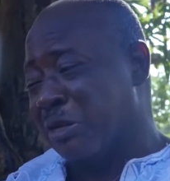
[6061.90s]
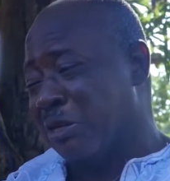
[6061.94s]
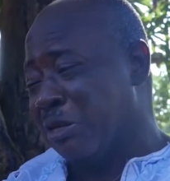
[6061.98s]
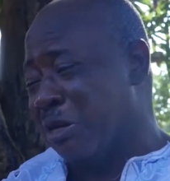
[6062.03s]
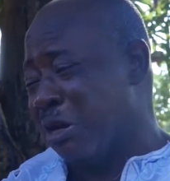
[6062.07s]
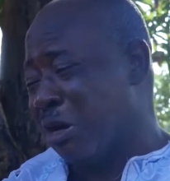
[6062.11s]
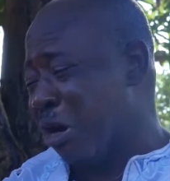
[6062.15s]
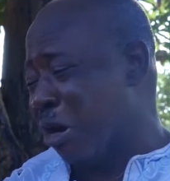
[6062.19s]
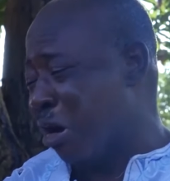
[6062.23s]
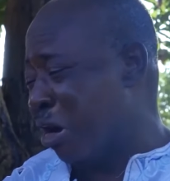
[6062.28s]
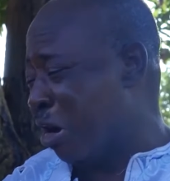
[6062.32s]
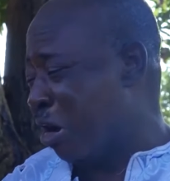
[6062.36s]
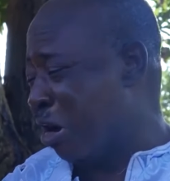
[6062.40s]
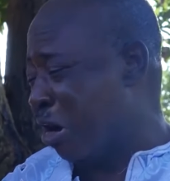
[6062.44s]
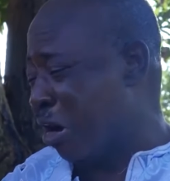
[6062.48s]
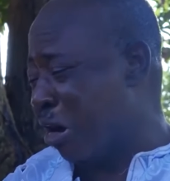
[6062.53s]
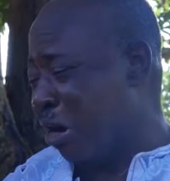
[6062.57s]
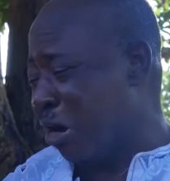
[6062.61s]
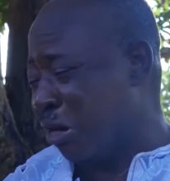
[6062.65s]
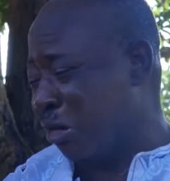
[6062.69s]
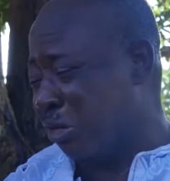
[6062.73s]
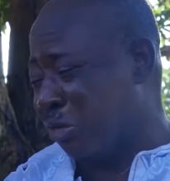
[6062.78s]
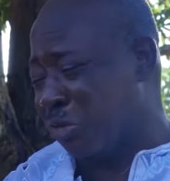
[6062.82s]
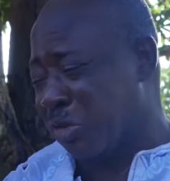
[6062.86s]
Yes,
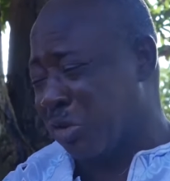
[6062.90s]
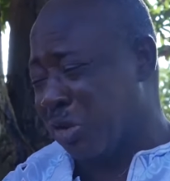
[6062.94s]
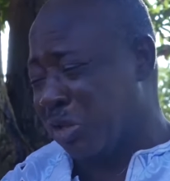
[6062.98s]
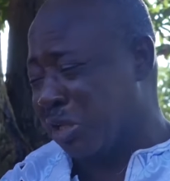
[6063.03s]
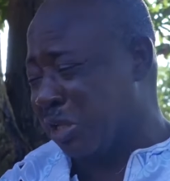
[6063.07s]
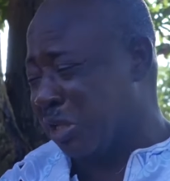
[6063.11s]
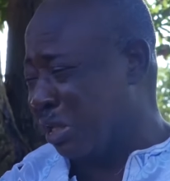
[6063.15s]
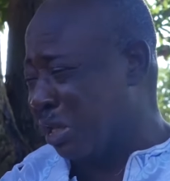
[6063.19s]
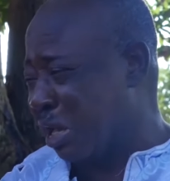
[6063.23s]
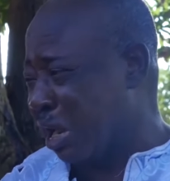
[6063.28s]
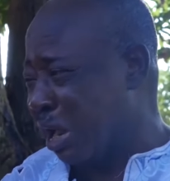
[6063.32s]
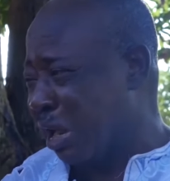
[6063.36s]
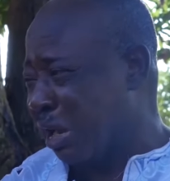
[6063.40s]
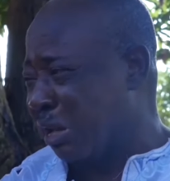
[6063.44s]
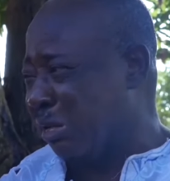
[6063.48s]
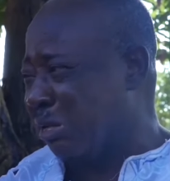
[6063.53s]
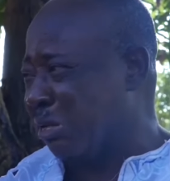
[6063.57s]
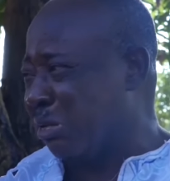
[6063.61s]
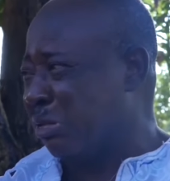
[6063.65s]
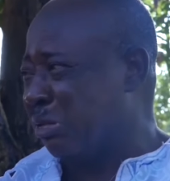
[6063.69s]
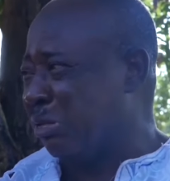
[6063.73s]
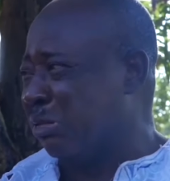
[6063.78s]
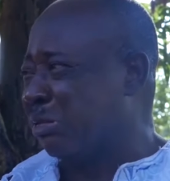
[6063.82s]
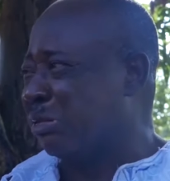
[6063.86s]
we are. So
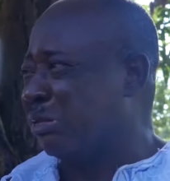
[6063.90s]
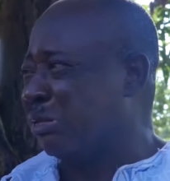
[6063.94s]
you are